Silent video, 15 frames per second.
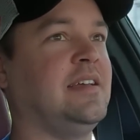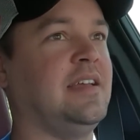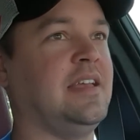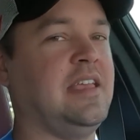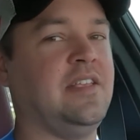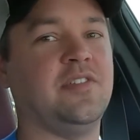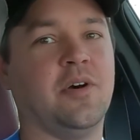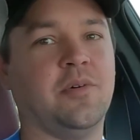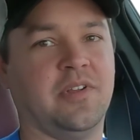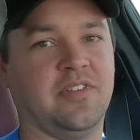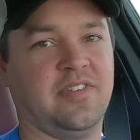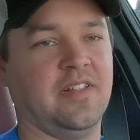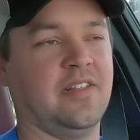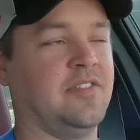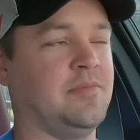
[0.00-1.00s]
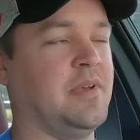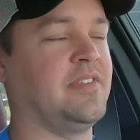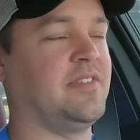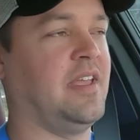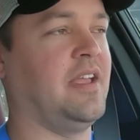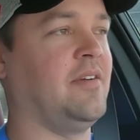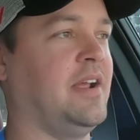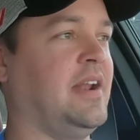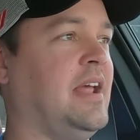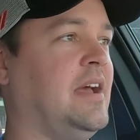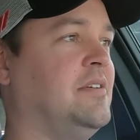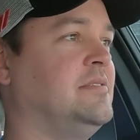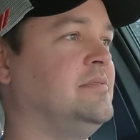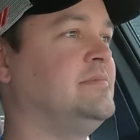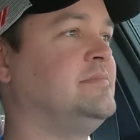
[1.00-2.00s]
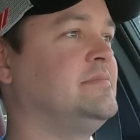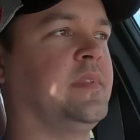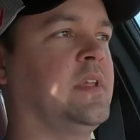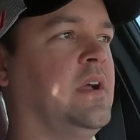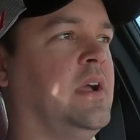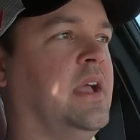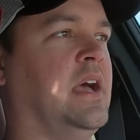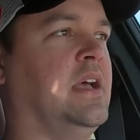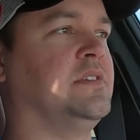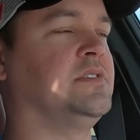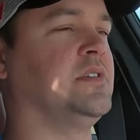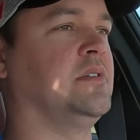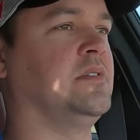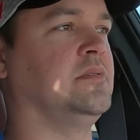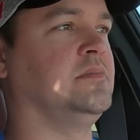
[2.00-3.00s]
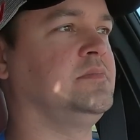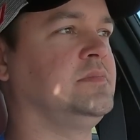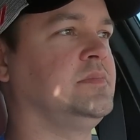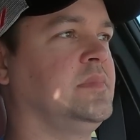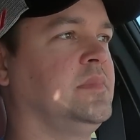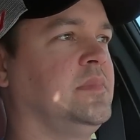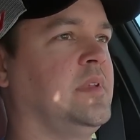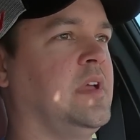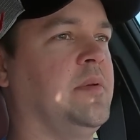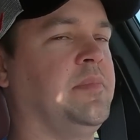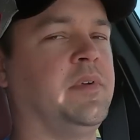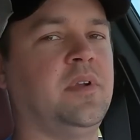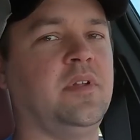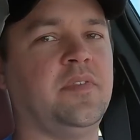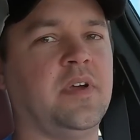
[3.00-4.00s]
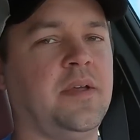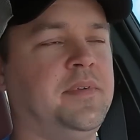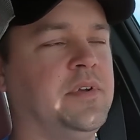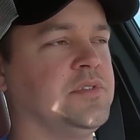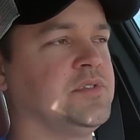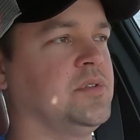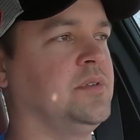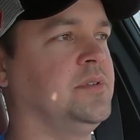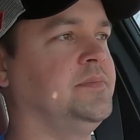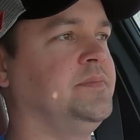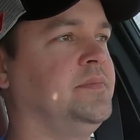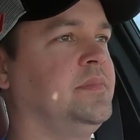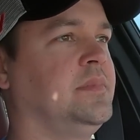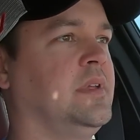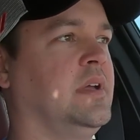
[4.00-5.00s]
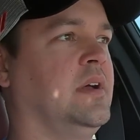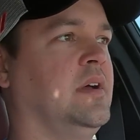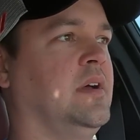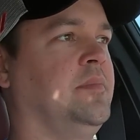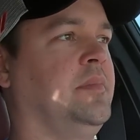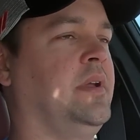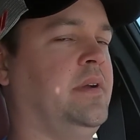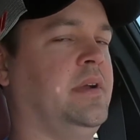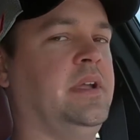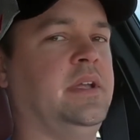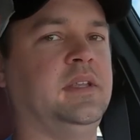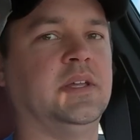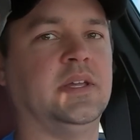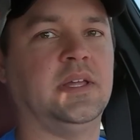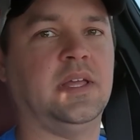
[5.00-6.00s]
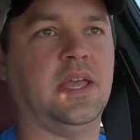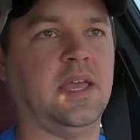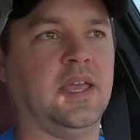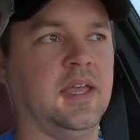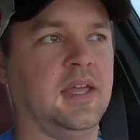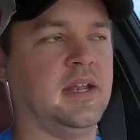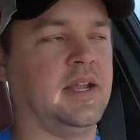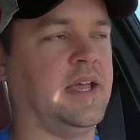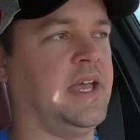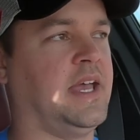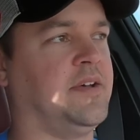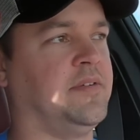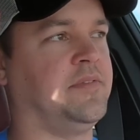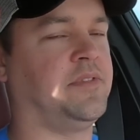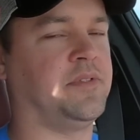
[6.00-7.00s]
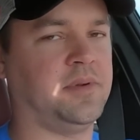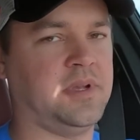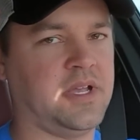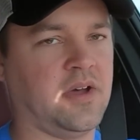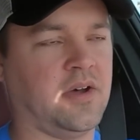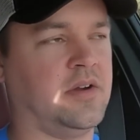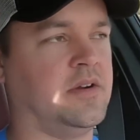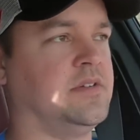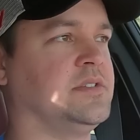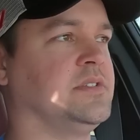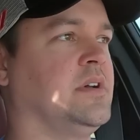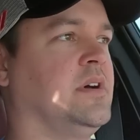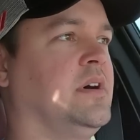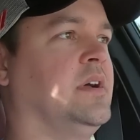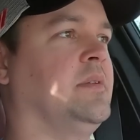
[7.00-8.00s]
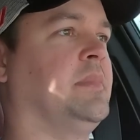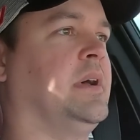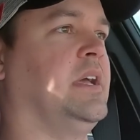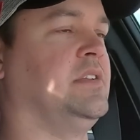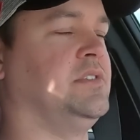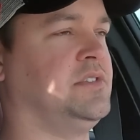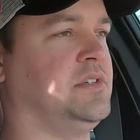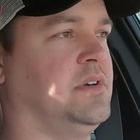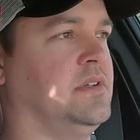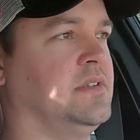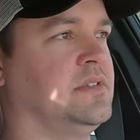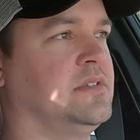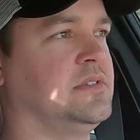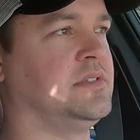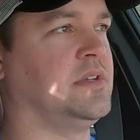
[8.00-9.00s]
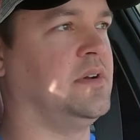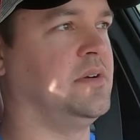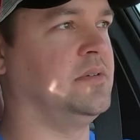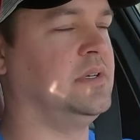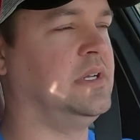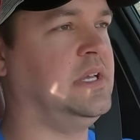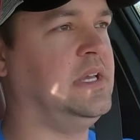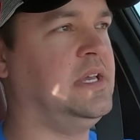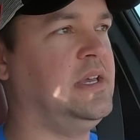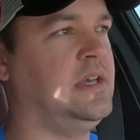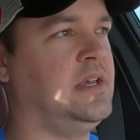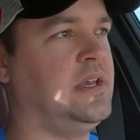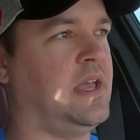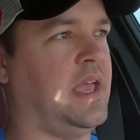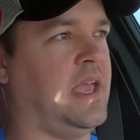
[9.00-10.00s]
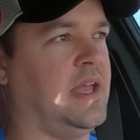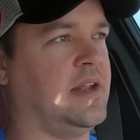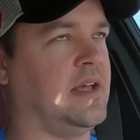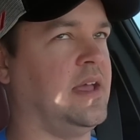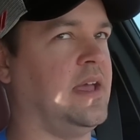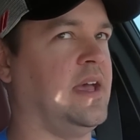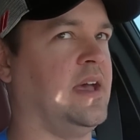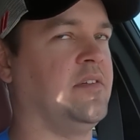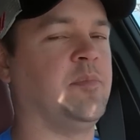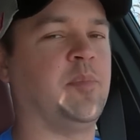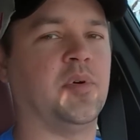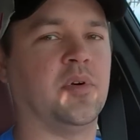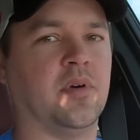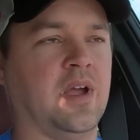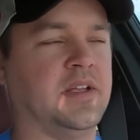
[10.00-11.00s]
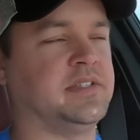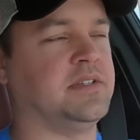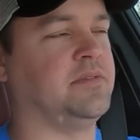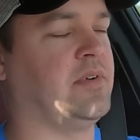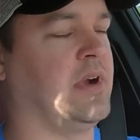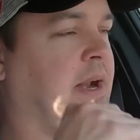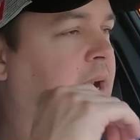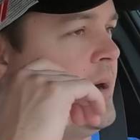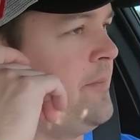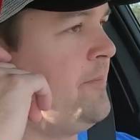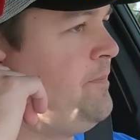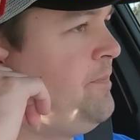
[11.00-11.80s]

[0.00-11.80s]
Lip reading: he's going to sell his Mustang right now. Alright guys, so I'm 35 years old, married, and I have 3 cars on my insurance. And I have Progressive right now.